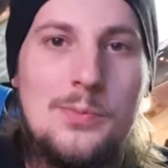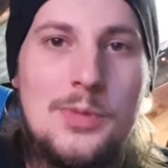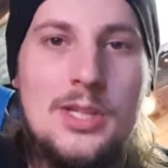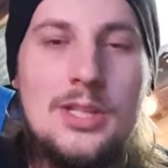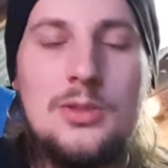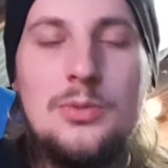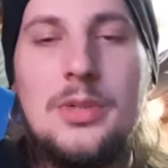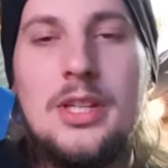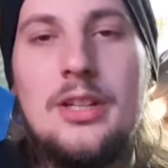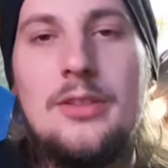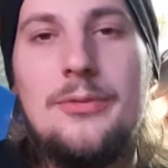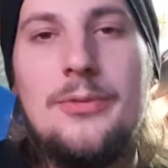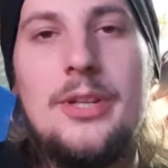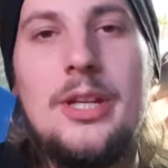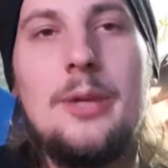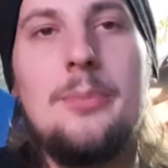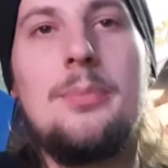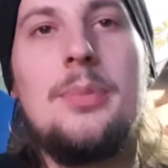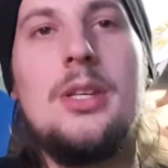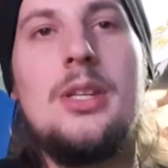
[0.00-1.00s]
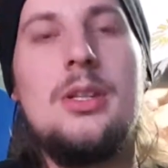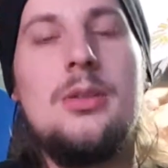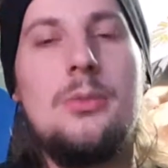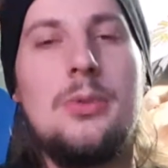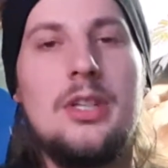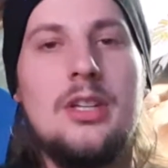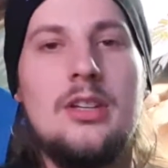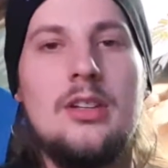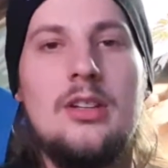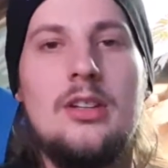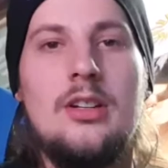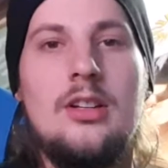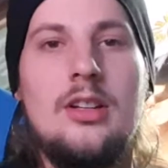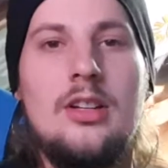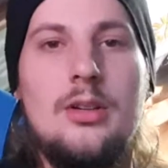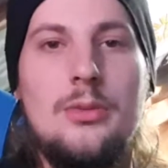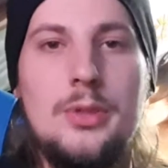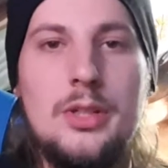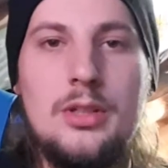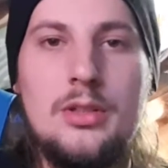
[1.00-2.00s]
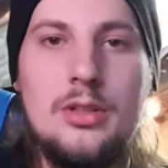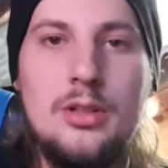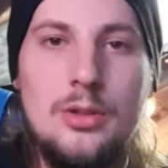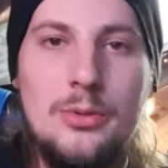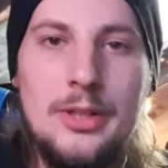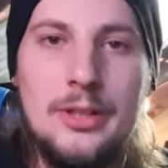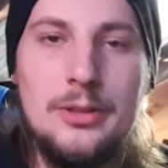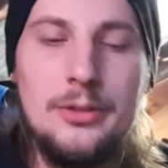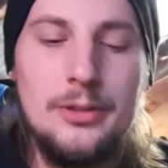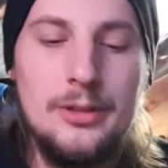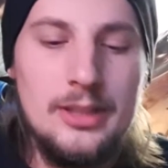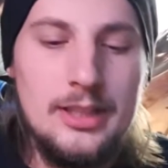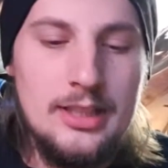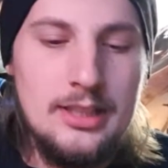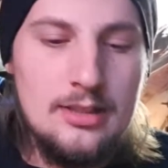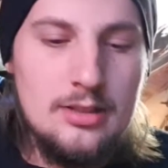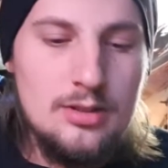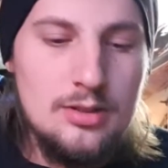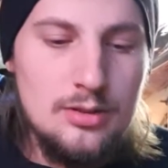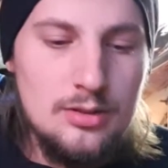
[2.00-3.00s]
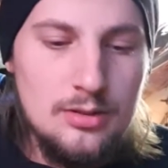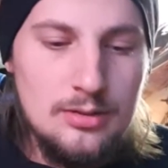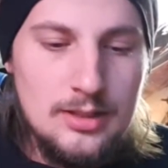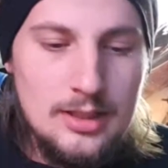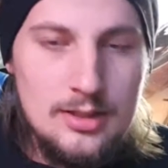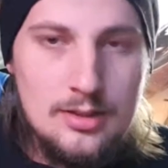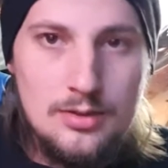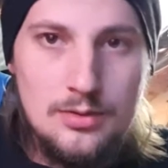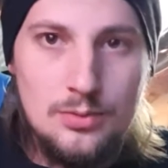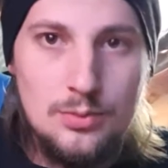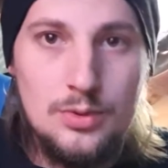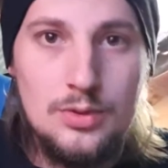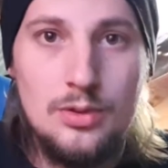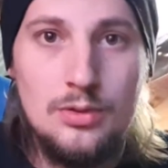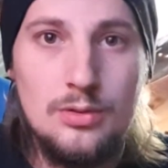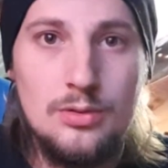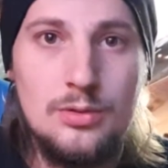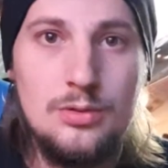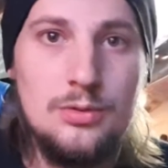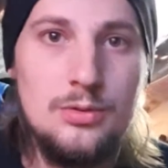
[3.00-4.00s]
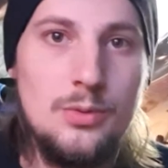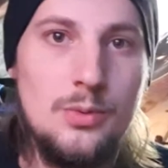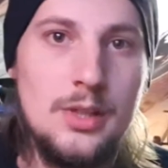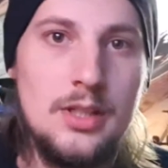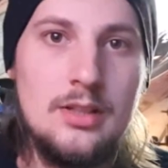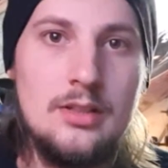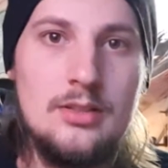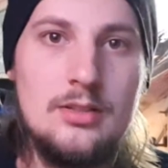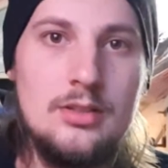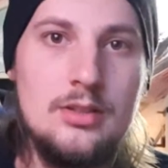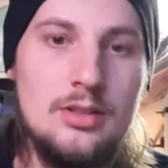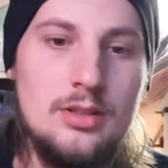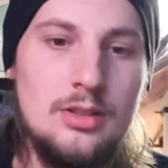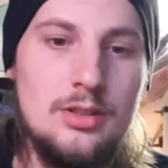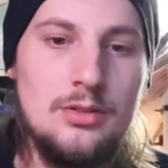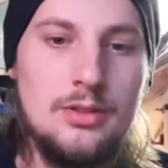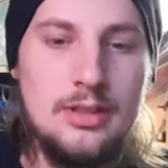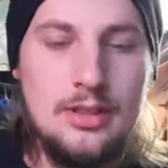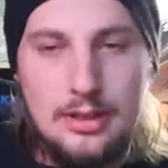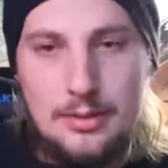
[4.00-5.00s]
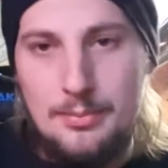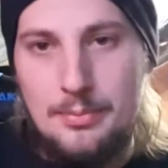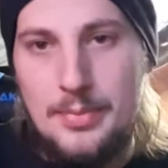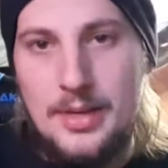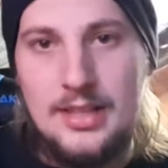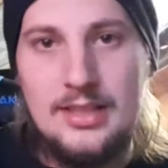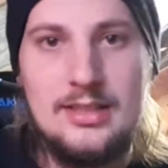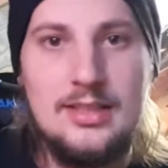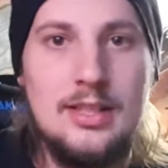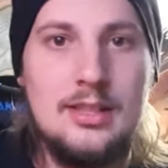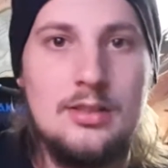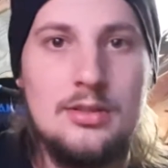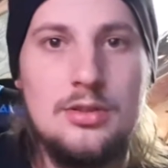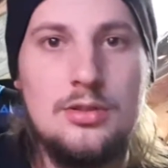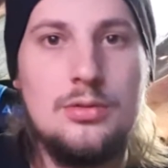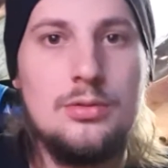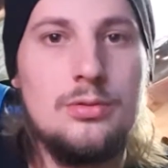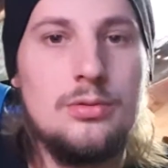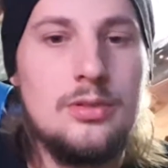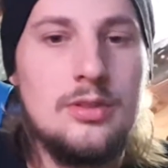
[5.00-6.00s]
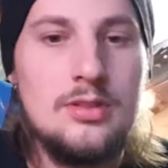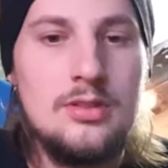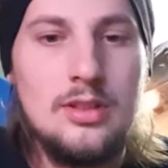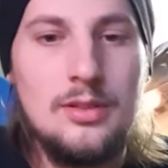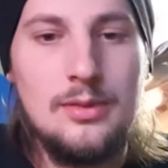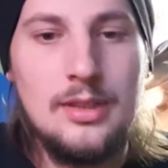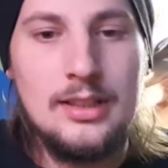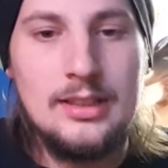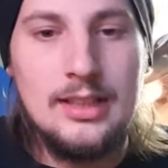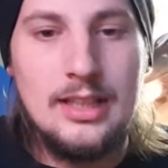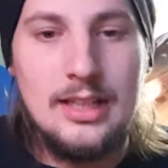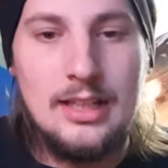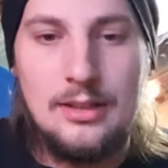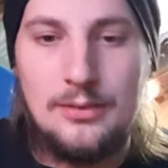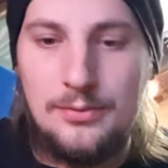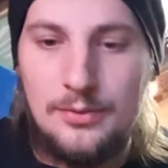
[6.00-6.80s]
Because we got VIP, we could go in early, so that was all cool. We, you know, got a backstage tour and stuff like that.